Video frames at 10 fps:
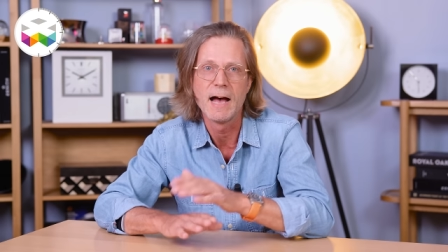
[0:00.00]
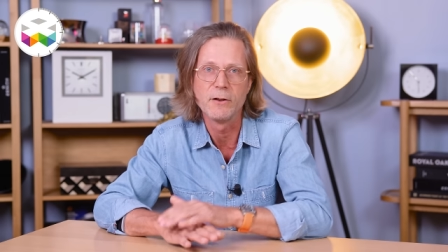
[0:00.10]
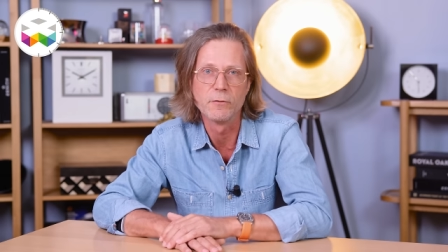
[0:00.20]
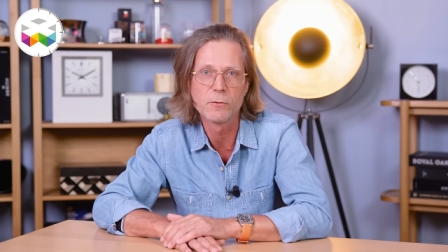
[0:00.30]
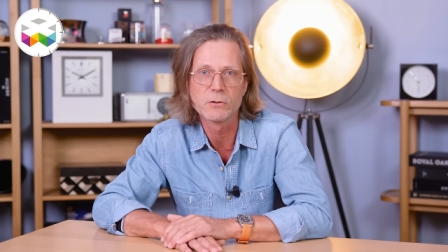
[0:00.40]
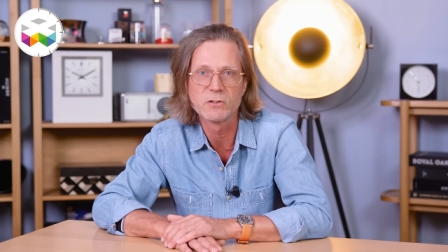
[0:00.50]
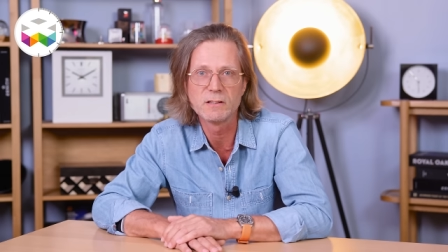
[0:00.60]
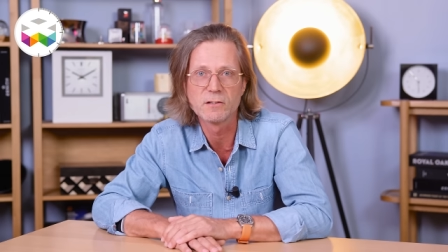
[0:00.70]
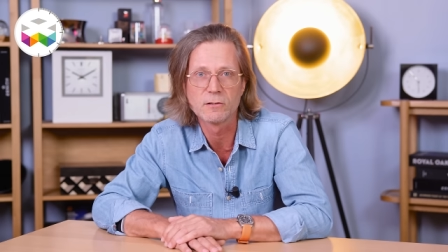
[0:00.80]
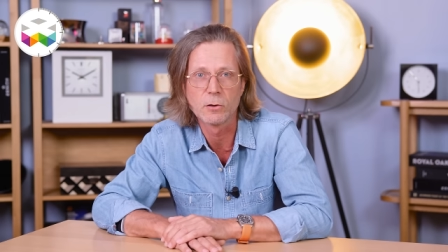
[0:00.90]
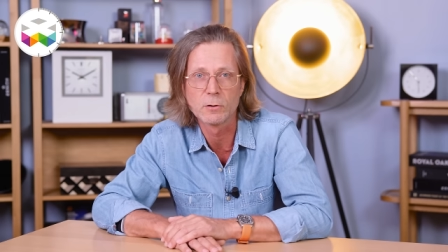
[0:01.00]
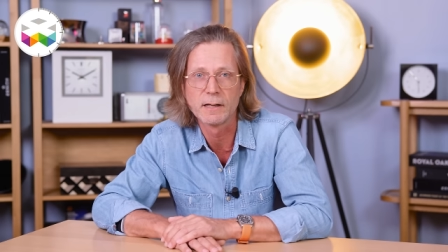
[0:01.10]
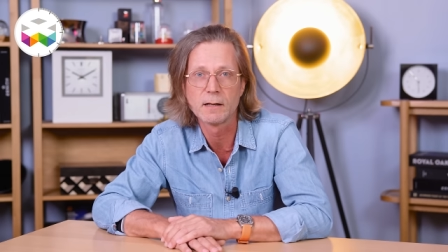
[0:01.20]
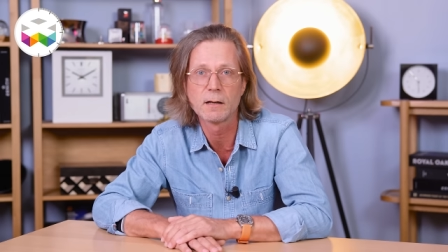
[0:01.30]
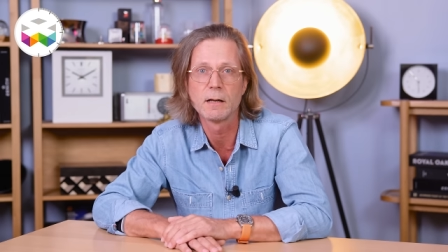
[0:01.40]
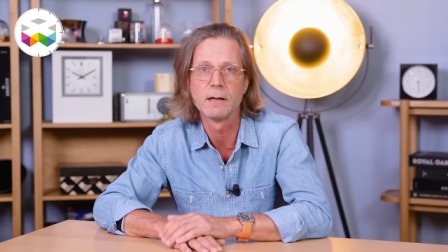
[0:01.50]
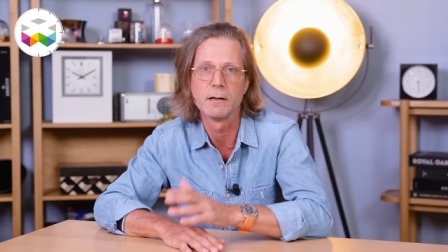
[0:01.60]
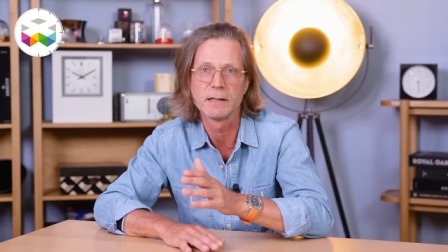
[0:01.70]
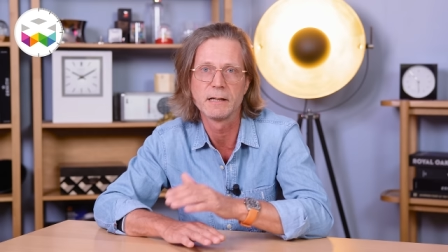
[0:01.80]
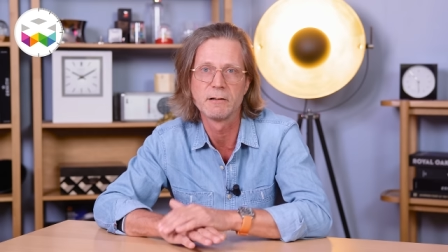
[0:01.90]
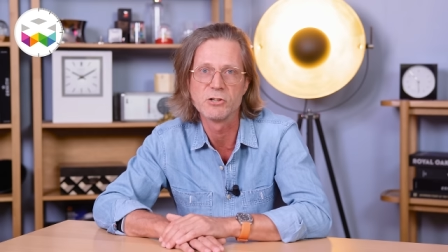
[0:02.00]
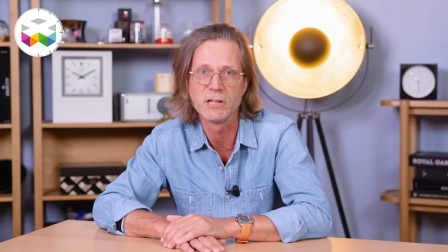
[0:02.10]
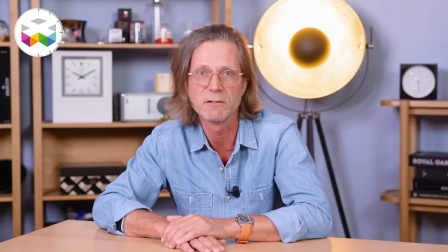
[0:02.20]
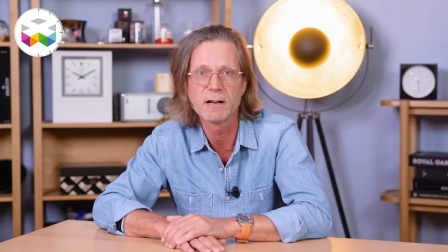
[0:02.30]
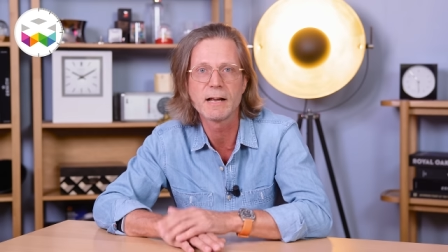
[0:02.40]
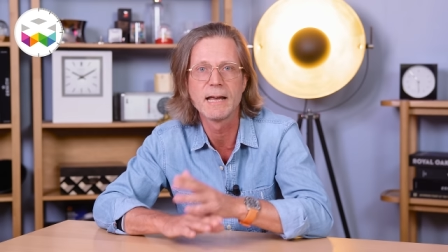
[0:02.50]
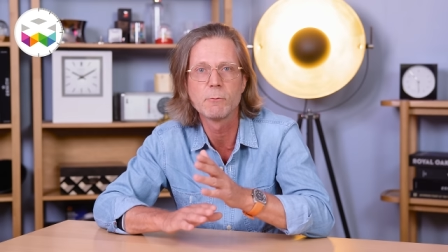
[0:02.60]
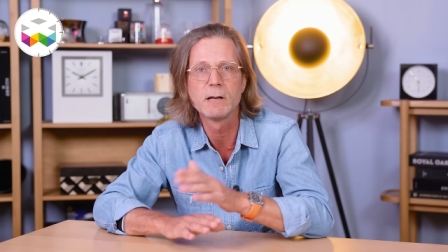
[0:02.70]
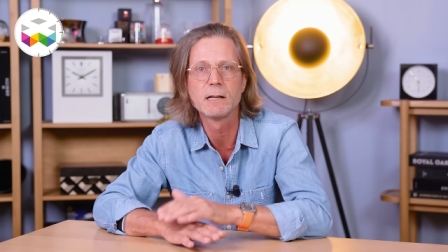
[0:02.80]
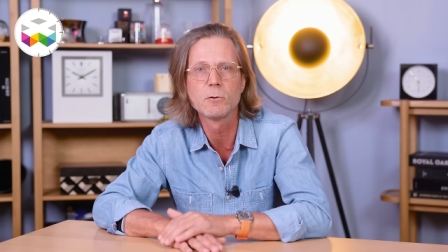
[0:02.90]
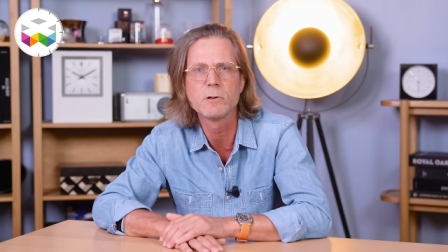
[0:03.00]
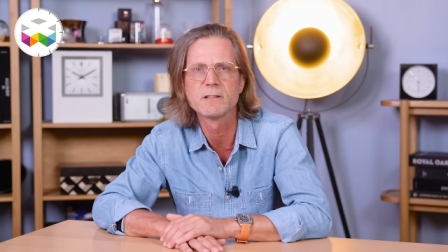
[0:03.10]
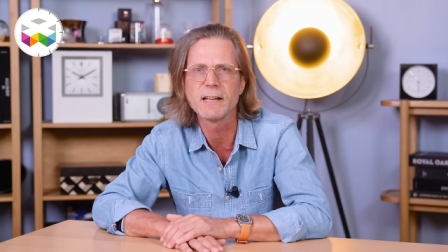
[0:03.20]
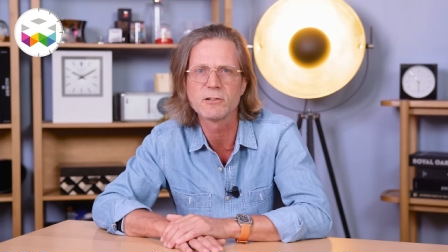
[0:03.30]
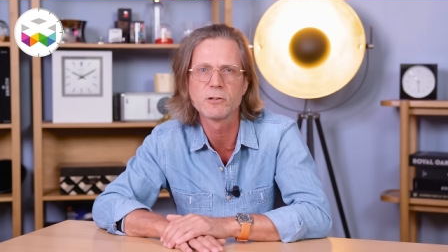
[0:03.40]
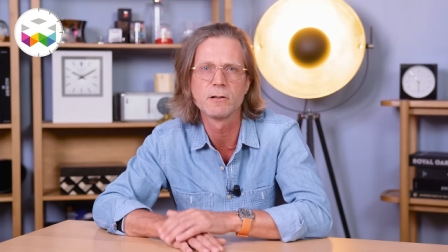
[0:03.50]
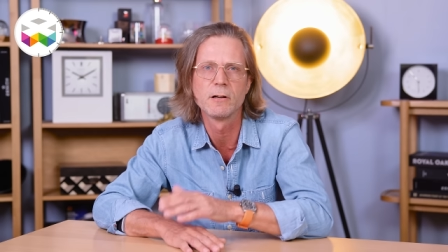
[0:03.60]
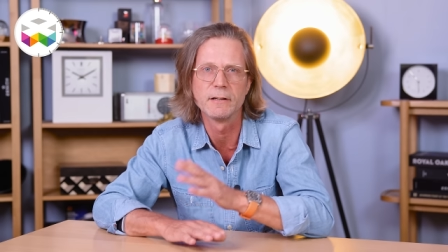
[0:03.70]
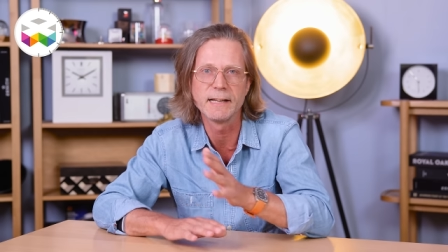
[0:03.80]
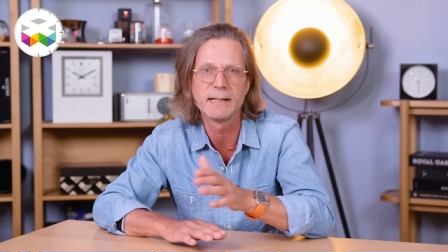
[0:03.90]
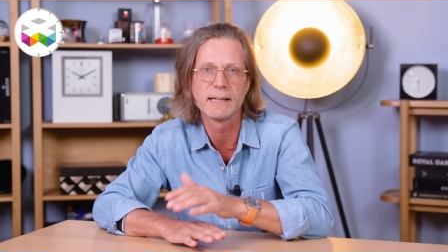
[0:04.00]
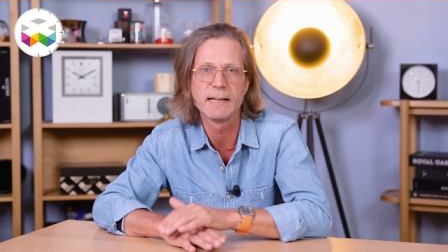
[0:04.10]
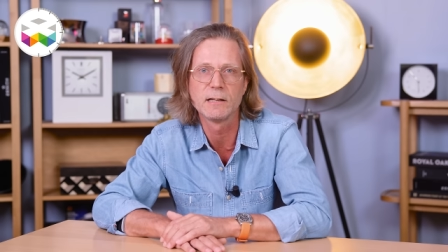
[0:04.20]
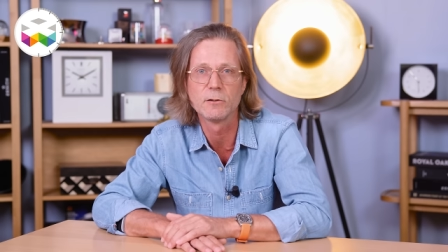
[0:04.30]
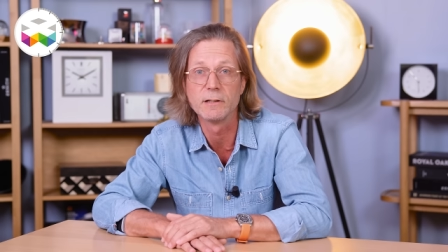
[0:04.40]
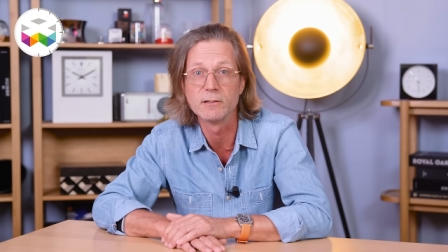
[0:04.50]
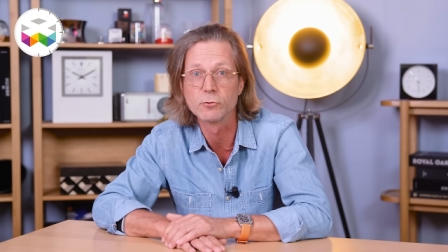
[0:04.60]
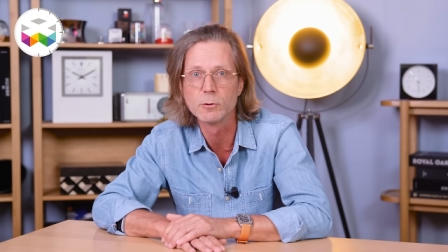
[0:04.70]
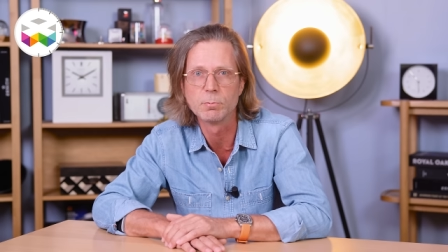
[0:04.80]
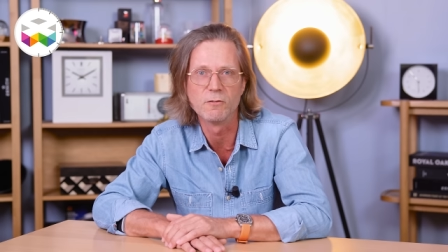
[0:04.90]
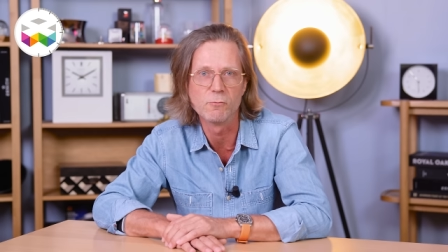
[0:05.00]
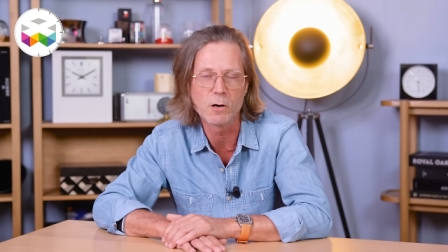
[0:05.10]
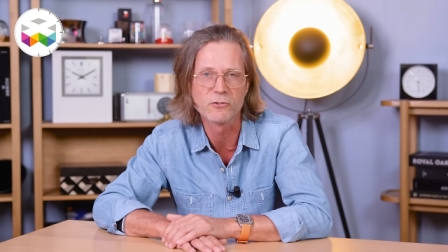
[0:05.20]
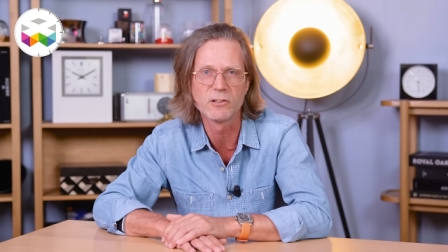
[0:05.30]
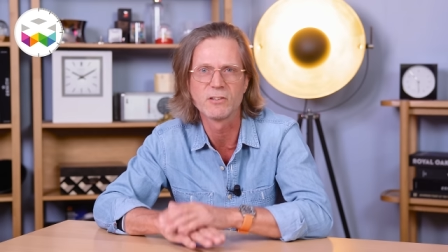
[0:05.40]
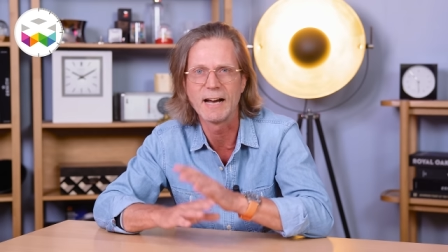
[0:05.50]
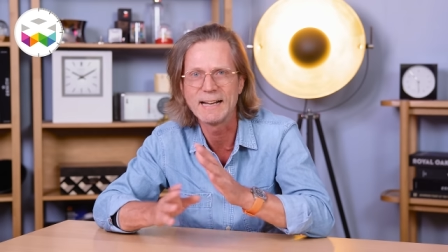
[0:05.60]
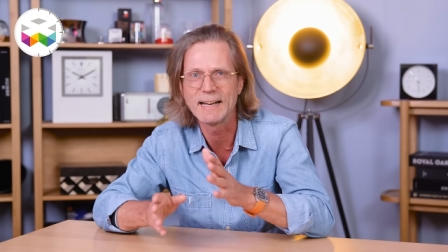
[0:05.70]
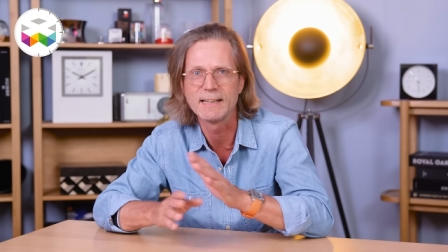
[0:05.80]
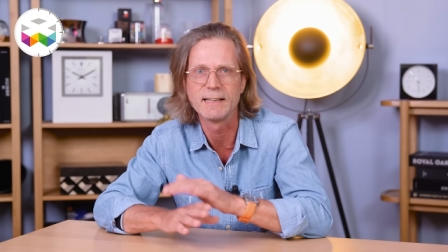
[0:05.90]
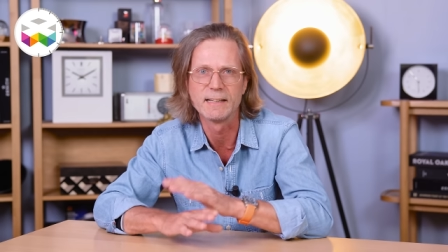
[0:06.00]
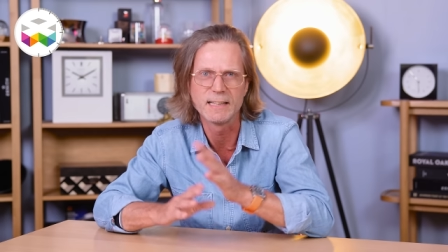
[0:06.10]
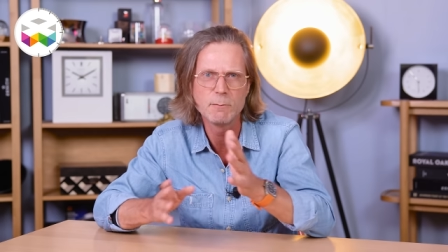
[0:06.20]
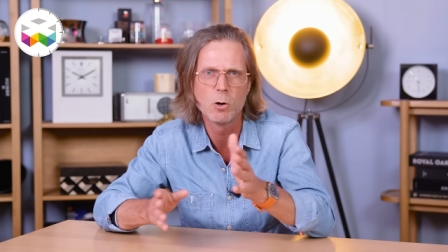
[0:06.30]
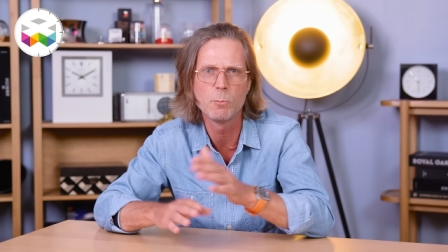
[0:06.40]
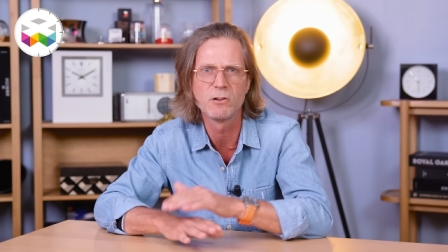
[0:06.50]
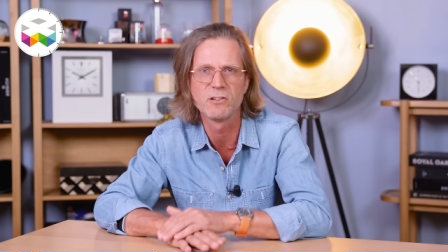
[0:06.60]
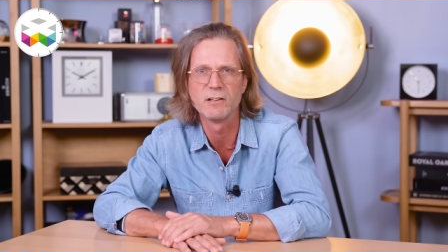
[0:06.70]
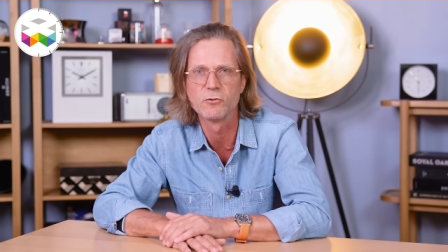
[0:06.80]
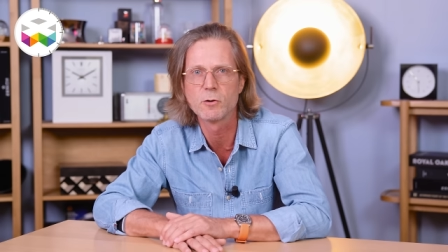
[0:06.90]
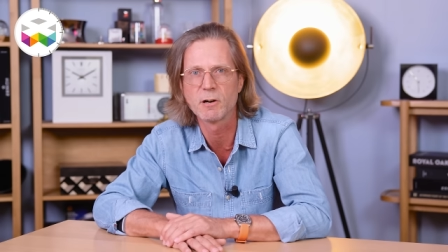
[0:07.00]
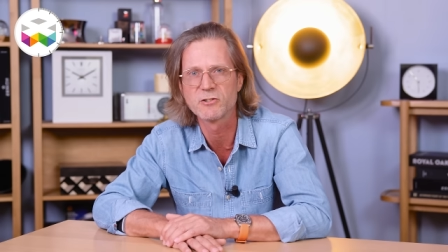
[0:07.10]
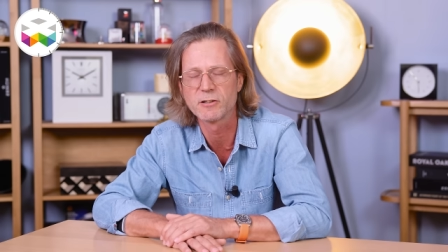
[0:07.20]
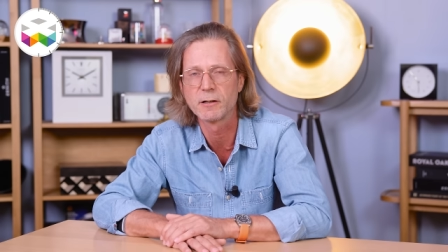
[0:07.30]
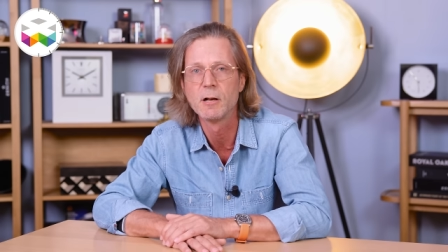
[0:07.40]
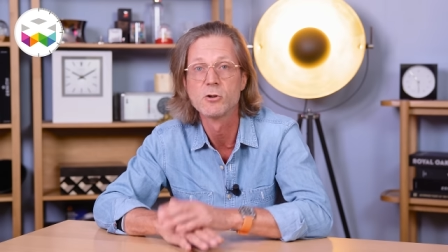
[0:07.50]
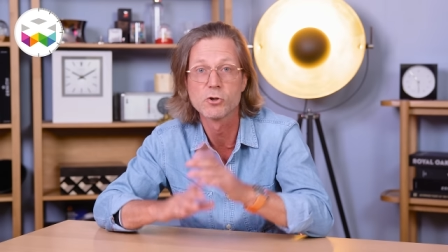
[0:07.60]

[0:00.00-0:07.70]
at the Four Seasons Hotel uh, here in Geneva and will include a section uh, dedicated to this group of watches highlighting key moments in Schumacher,